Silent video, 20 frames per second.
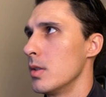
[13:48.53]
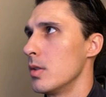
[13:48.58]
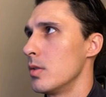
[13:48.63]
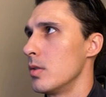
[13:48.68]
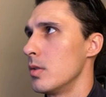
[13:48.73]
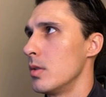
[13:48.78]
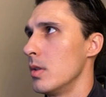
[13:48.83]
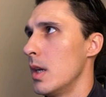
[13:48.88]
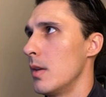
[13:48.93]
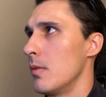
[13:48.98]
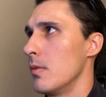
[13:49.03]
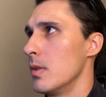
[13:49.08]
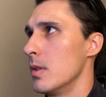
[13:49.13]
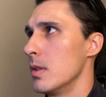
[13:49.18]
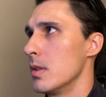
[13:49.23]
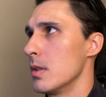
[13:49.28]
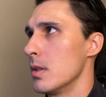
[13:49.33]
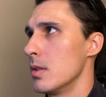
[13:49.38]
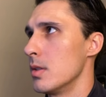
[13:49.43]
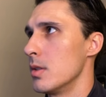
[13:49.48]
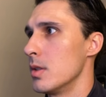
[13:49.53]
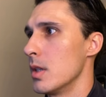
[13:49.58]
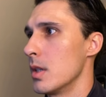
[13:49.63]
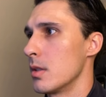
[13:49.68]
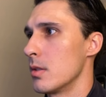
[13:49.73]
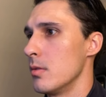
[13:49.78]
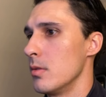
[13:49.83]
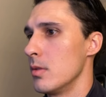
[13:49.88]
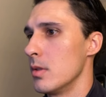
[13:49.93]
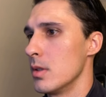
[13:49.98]
have this unchecked so
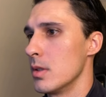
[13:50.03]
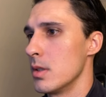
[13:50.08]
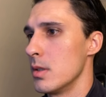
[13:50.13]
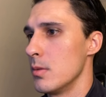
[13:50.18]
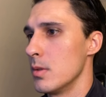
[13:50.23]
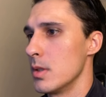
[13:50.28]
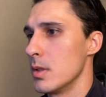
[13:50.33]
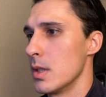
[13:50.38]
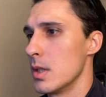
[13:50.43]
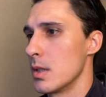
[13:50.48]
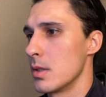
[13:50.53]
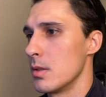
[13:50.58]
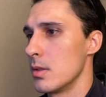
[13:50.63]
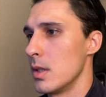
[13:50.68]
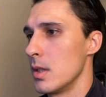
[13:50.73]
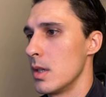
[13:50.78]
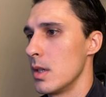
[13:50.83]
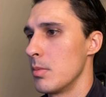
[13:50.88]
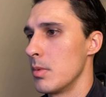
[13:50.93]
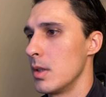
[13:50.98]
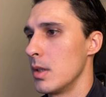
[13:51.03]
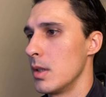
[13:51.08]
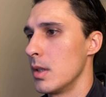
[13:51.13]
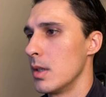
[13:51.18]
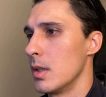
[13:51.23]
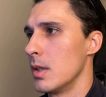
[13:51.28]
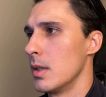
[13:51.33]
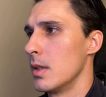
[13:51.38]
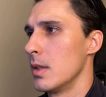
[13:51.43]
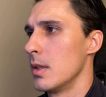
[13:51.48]
you can see what's actually happening.
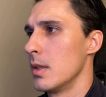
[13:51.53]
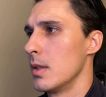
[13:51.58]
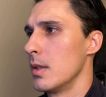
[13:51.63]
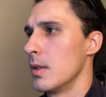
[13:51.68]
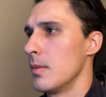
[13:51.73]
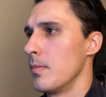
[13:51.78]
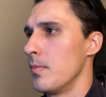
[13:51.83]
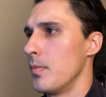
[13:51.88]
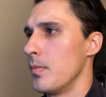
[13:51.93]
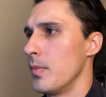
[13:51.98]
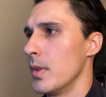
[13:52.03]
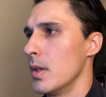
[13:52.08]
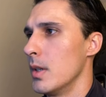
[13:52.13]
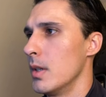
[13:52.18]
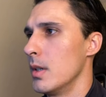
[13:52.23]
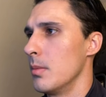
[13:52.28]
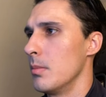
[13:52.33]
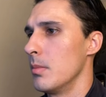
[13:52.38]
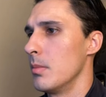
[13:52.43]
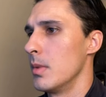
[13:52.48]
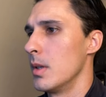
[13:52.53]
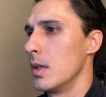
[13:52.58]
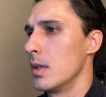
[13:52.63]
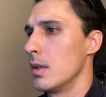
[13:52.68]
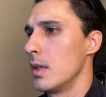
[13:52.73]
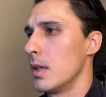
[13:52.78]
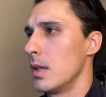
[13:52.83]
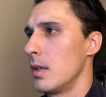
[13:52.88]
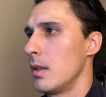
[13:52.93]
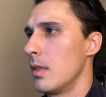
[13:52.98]
I
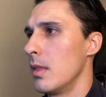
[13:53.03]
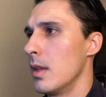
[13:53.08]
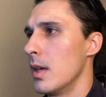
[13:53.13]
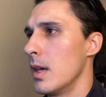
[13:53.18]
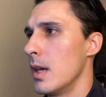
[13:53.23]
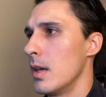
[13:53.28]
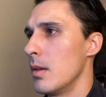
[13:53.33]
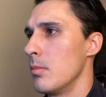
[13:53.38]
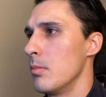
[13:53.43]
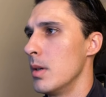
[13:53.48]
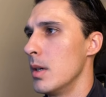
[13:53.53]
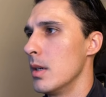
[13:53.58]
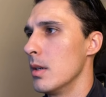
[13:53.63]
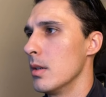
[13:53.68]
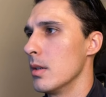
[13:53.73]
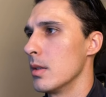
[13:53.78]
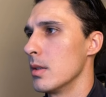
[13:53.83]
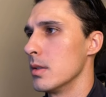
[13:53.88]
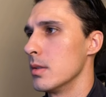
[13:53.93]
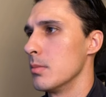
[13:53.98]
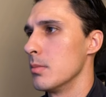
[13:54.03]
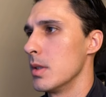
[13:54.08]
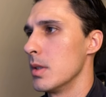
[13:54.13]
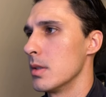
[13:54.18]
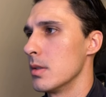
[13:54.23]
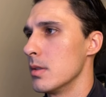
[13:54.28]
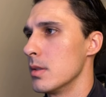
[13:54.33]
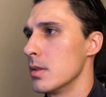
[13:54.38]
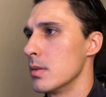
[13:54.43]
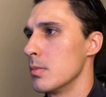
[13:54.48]
like that better because it makes it
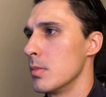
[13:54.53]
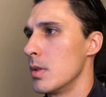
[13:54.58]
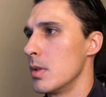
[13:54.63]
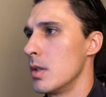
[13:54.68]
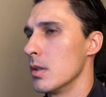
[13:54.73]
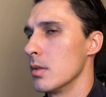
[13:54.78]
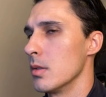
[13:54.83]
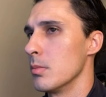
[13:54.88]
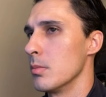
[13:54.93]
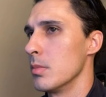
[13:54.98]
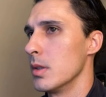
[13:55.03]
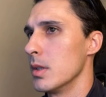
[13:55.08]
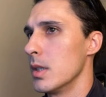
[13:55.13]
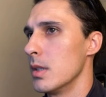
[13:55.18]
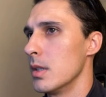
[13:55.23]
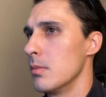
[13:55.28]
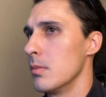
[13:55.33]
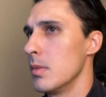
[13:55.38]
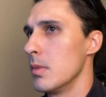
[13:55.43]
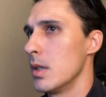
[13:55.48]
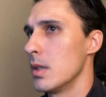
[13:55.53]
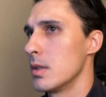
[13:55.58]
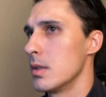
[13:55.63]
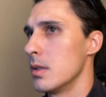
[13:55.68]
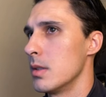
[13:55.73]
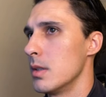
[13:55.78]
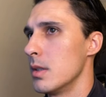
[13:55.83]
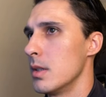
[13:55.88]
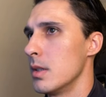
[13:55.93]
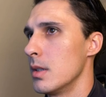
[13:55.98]
smaller, but then it makes
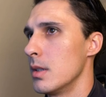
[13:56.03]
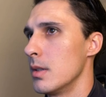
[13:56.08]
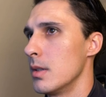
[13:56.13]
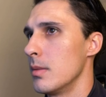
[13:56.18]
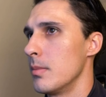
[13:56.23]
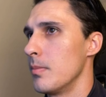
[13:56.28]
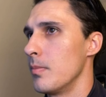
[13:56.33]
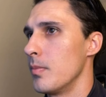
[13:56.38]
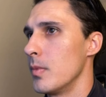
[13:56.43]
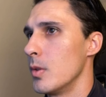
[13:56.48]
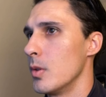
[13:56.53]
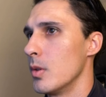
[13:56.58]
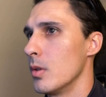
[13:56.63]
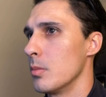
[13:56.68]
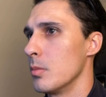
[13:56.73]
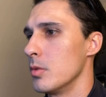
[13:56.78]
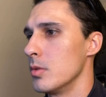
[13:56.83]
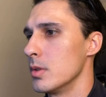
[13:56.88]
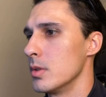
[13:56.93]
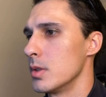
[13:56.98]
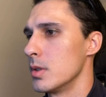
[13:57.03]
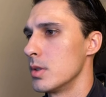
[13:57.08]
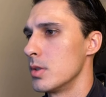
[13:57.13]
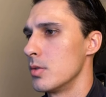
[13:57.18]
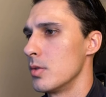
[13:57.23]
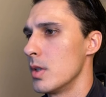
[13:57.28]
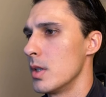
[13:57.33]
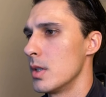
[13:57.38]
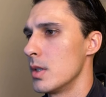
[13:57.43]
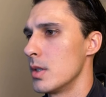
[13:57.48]
the normals
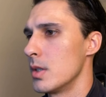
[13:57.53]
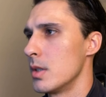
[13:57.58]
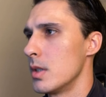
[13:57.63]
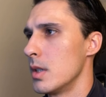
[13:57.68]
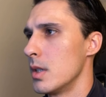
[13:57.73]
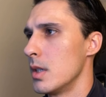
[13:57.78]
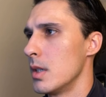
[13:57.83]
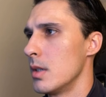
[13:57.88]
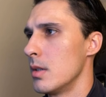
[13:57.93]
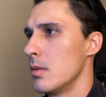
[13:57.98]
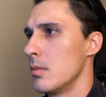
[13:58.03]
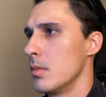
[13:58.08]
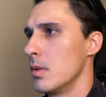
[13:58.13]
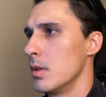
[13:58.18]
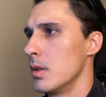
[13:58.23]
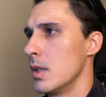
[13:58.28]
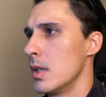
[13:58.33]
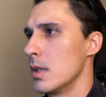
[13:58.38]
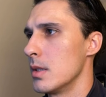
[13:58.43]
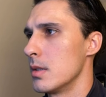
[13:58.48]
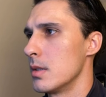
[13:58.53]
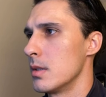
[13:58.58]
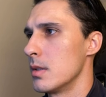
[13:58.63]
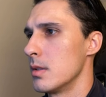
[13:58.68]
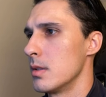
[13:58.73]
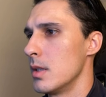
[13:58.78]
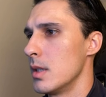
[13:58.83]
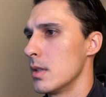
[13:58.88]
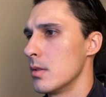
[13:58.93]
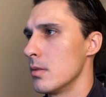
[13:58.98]
stretched. That's
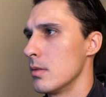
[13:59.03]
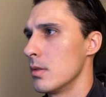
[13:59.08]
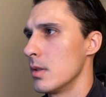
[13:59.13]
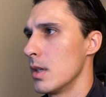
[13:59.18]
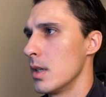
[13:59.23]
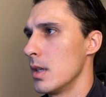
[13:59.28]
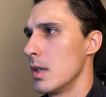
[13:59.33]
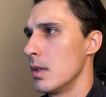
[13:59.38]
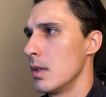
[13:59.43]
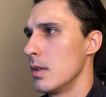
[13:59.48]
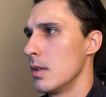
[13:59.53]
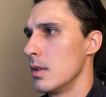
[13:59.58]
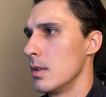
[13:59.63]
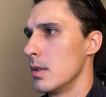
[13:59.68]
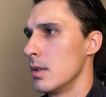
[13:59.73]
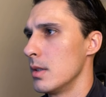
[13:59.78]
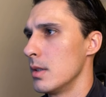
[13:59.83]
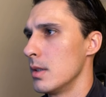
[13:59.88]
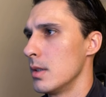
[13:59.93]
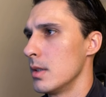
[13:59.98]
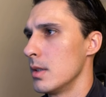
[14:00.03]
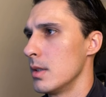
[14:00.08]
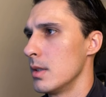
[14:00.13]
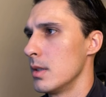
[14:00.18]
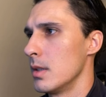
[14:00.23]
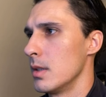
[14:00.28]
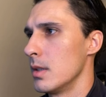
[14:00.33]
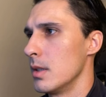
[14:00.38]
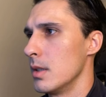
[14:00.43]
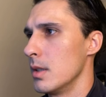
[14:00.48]
okay.
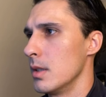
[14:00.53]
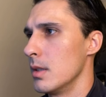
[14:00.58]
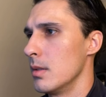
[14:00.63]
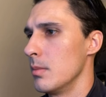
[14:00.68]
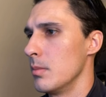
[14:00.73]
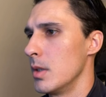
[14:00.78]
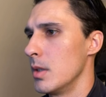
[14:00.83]
I'm not